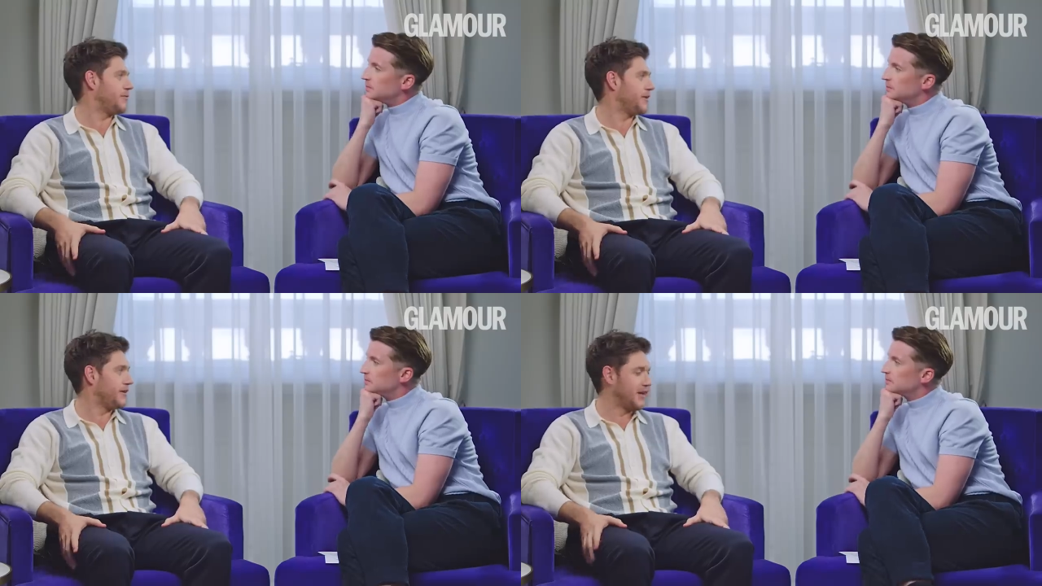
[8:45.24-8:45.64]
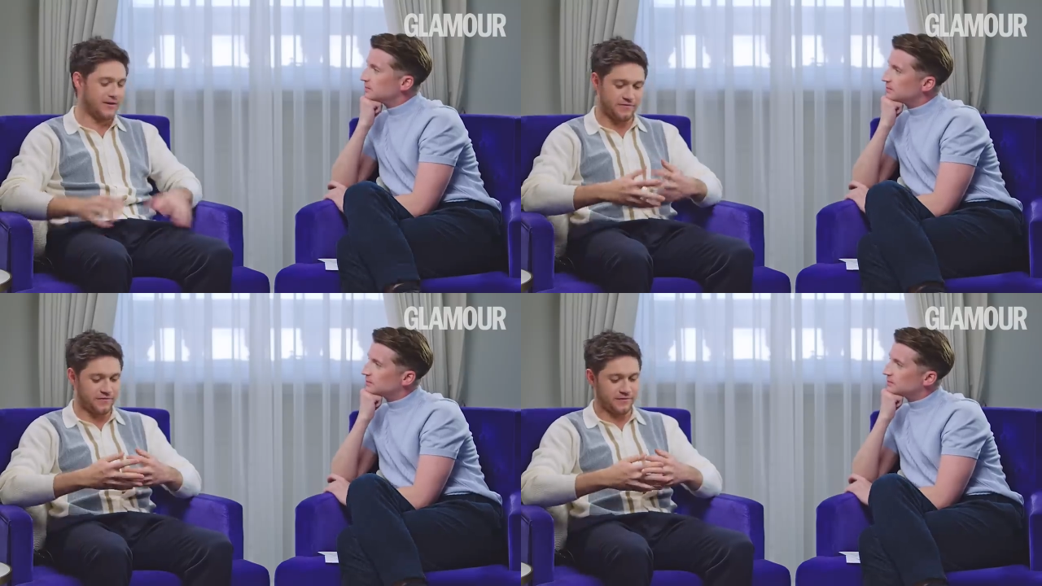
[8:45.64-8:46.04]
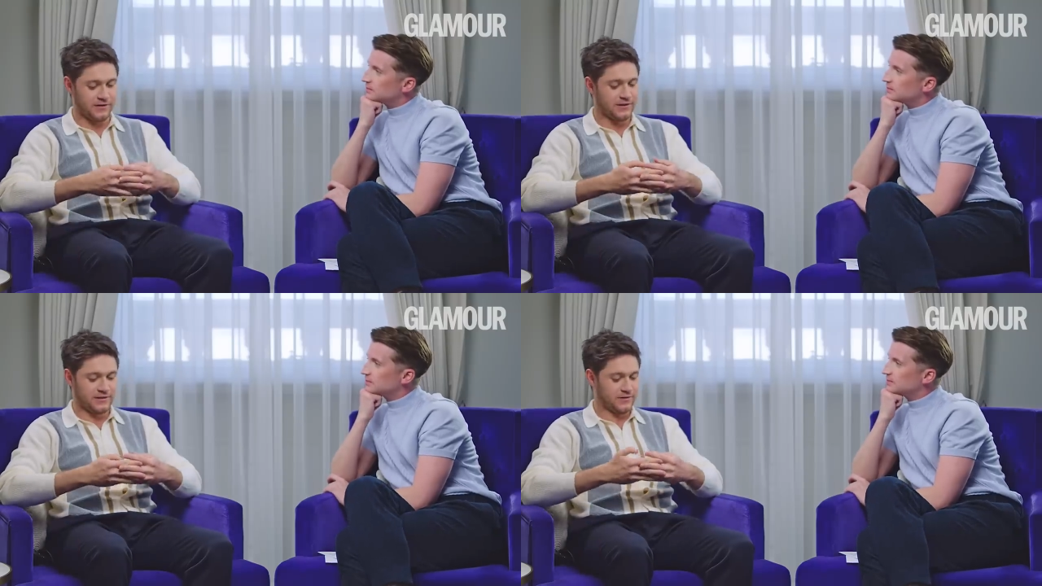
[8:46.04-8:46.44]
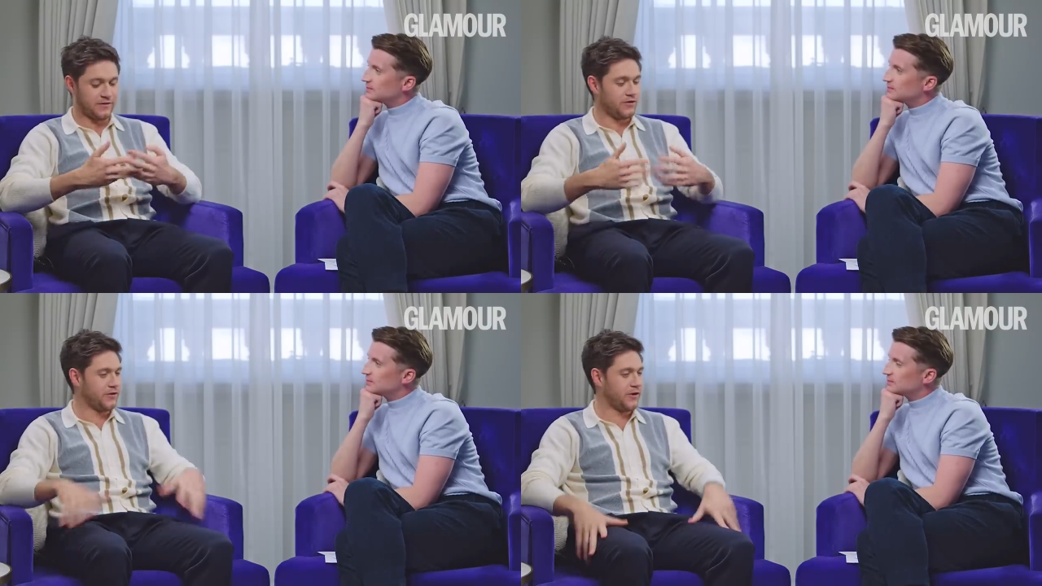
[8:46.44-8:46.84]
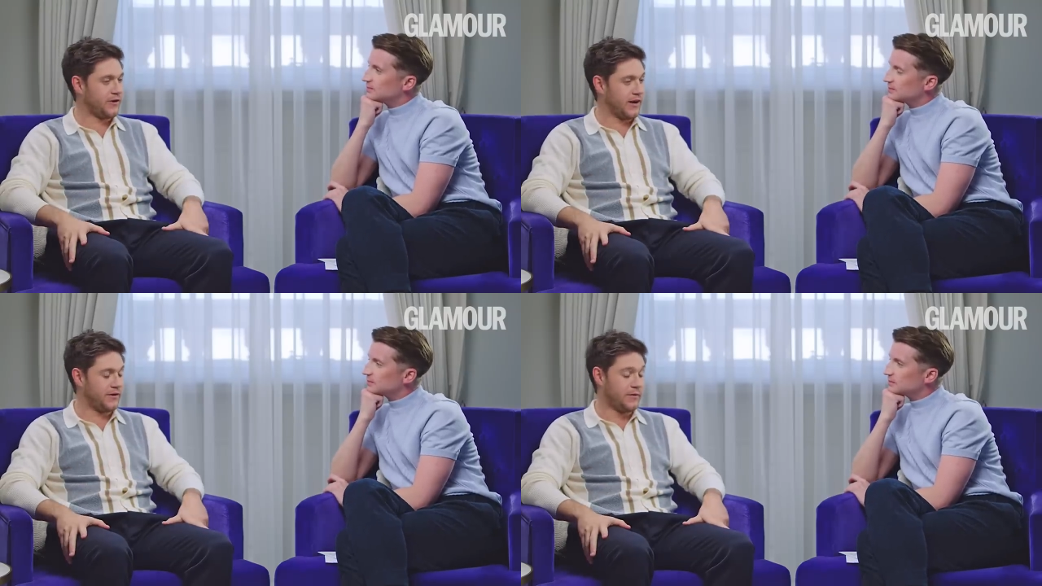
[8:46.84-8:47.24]
Speaker 1: mm. when they have their phone in
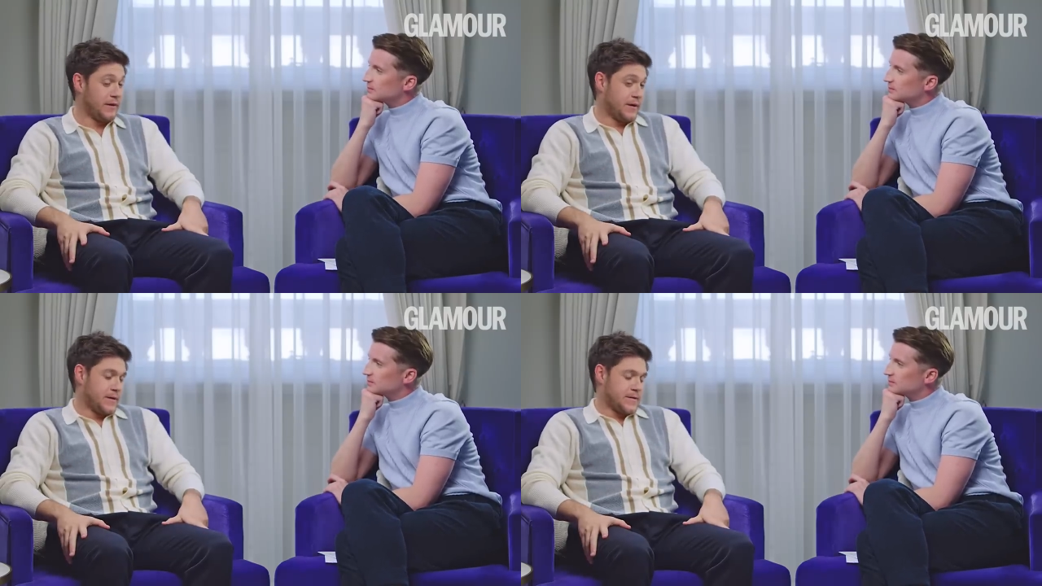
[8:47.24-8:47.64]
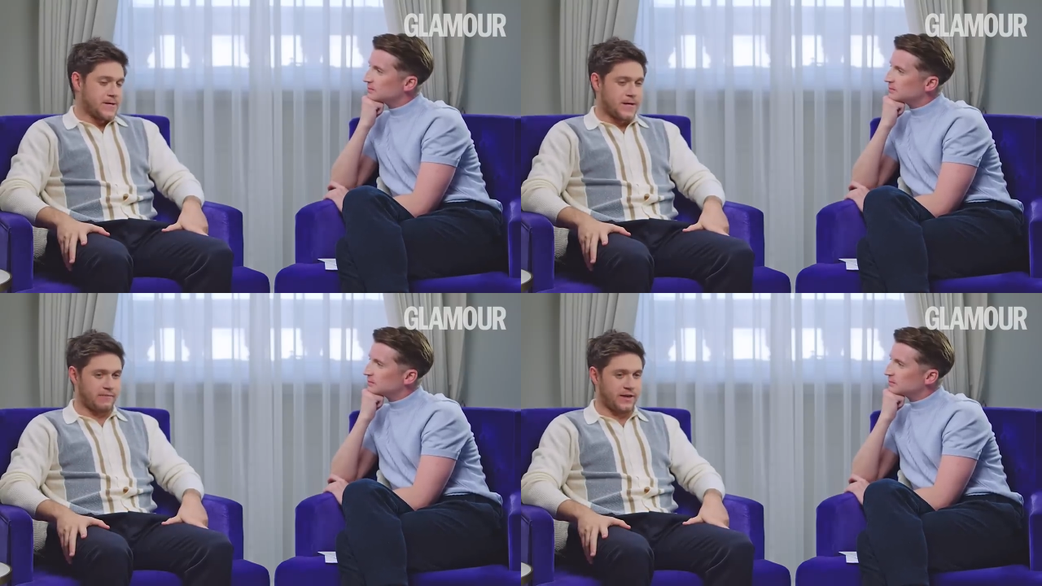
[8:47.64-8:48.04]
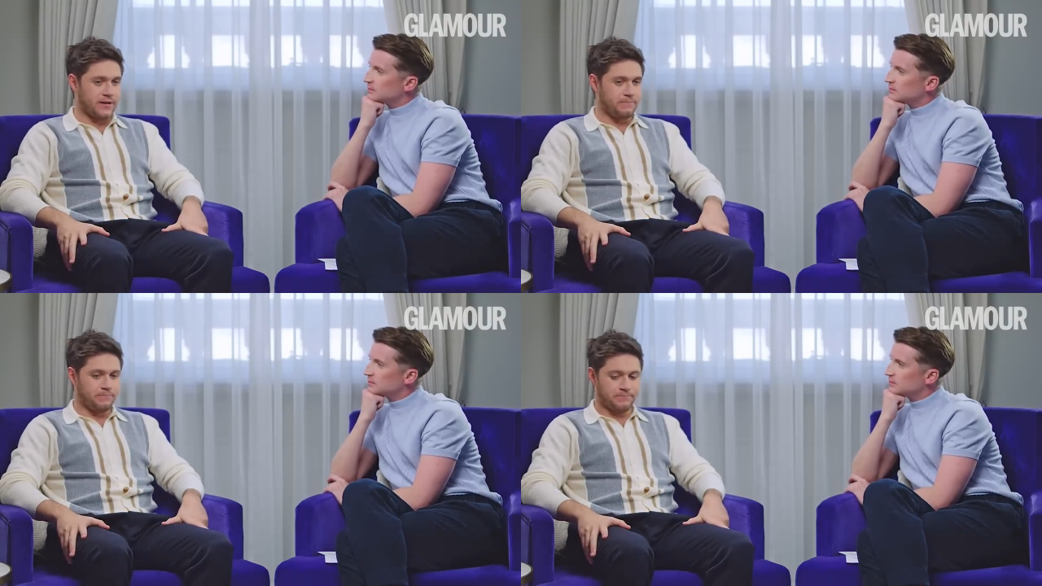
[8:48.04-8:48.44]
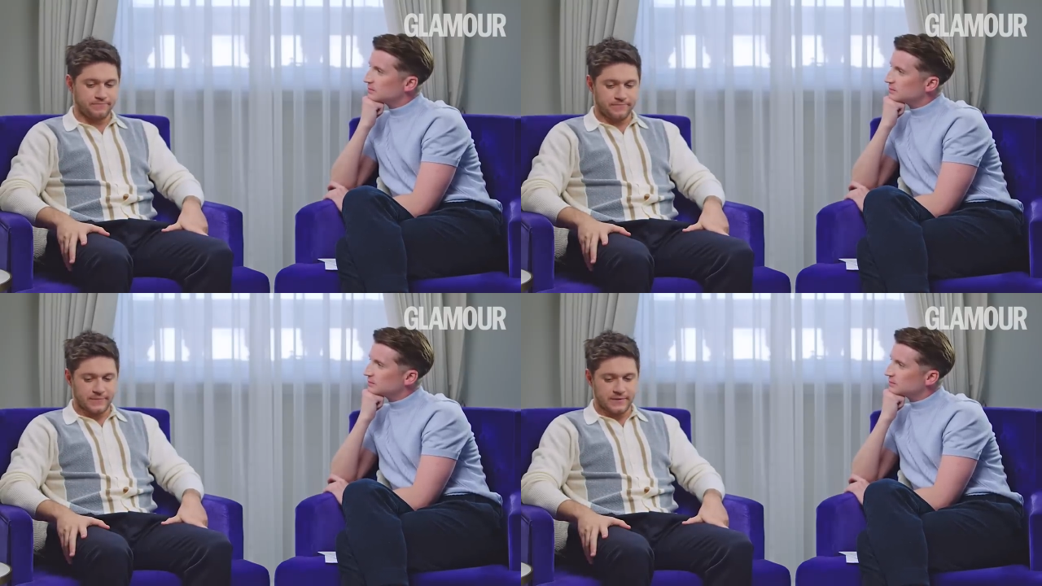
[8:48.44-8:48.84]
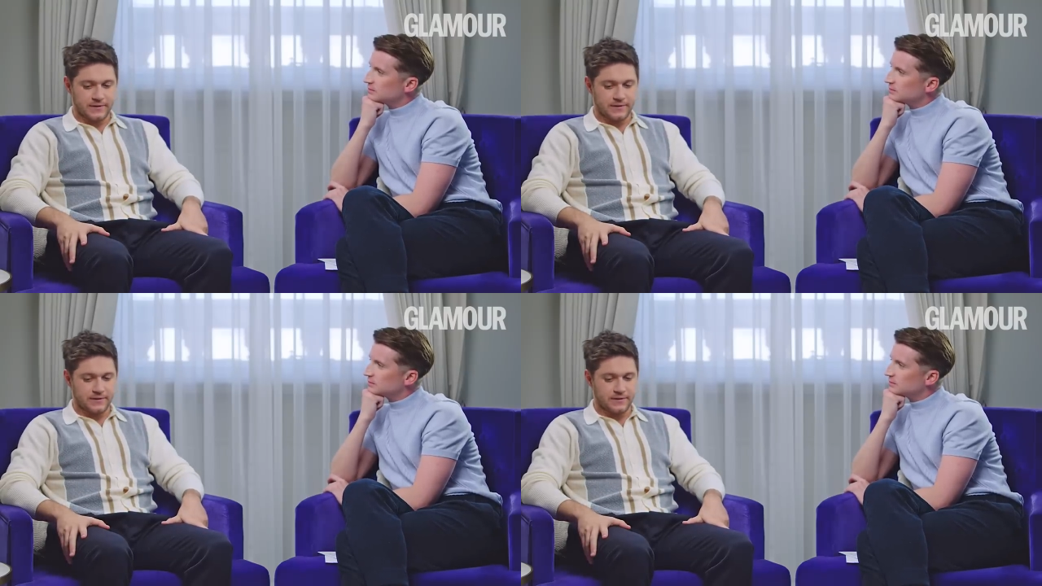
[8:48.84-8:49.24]
their hand. I mean,
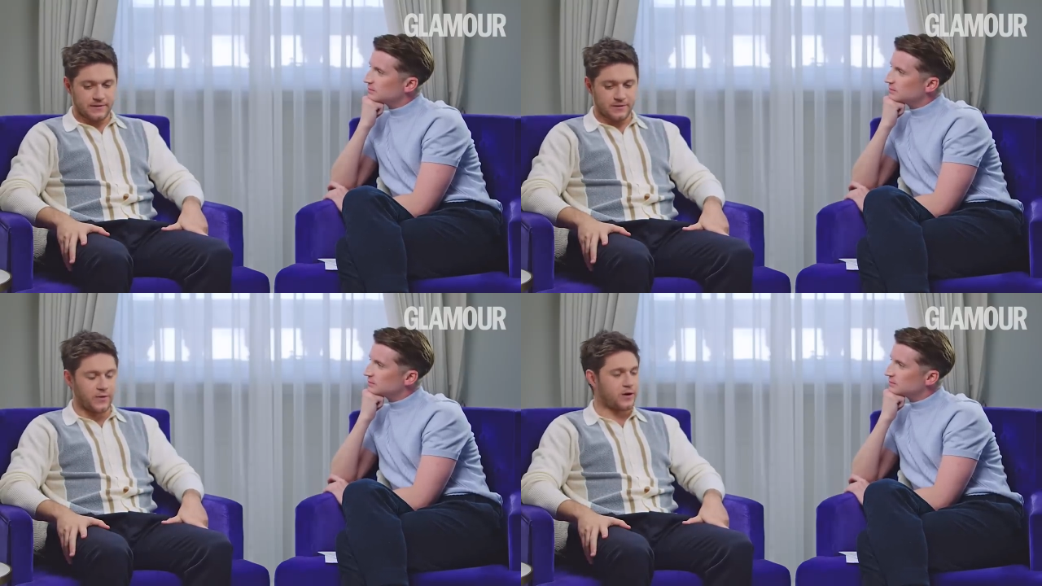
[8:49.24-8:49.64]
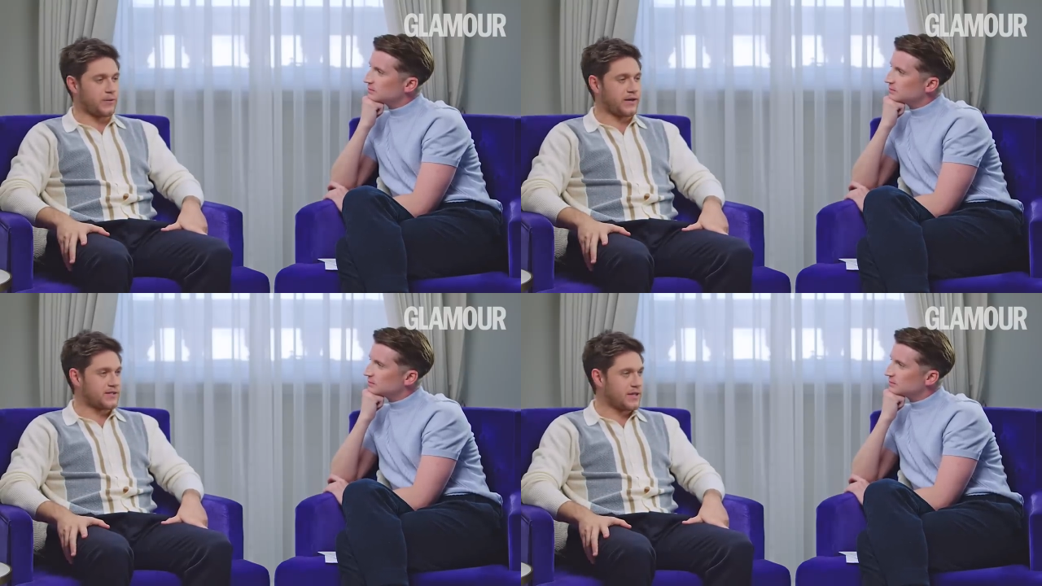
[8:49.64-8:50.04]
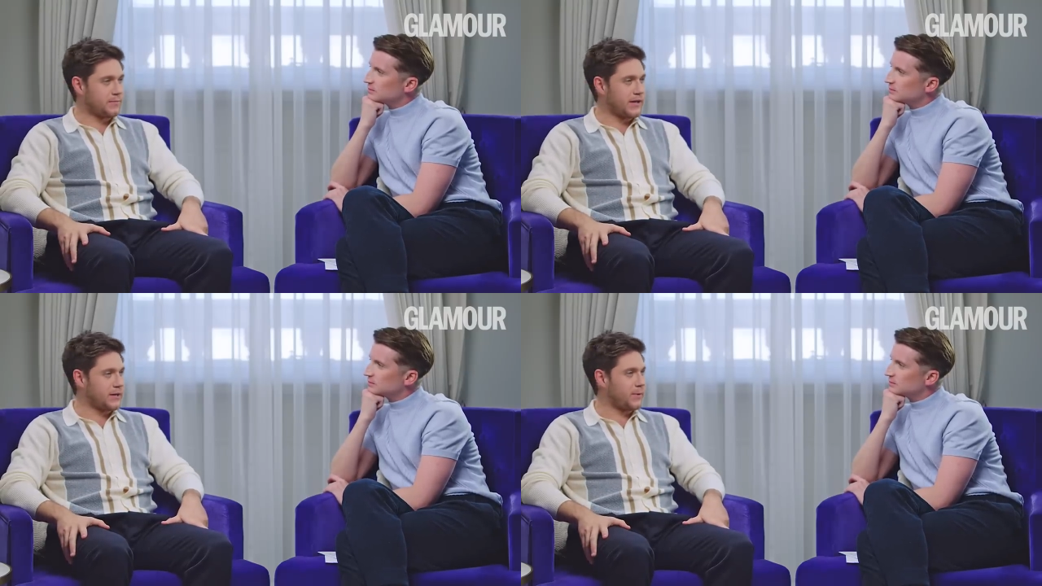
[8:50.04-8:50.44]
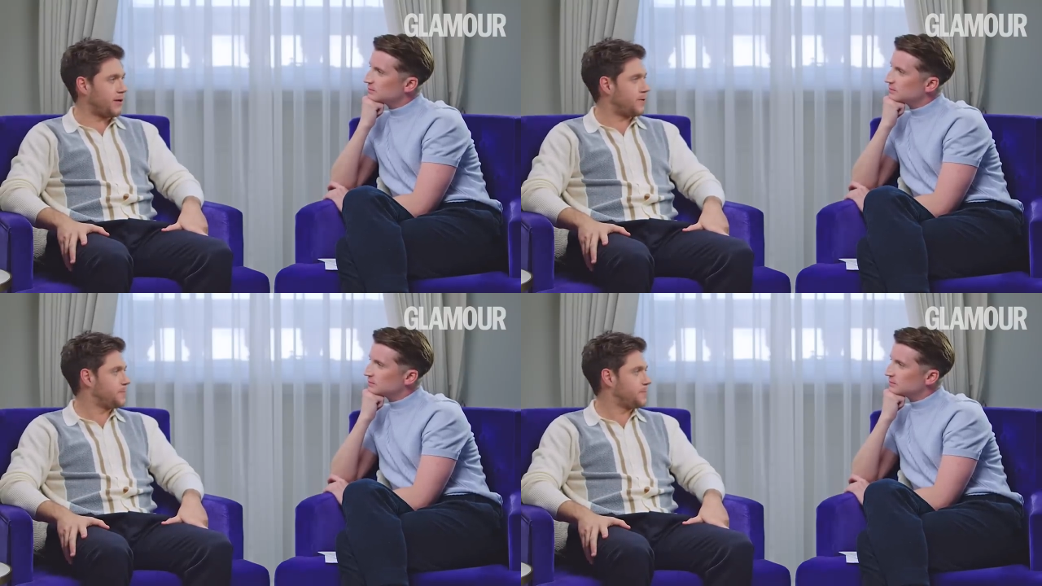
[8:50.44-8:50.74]
the quicker we can stop that, the better.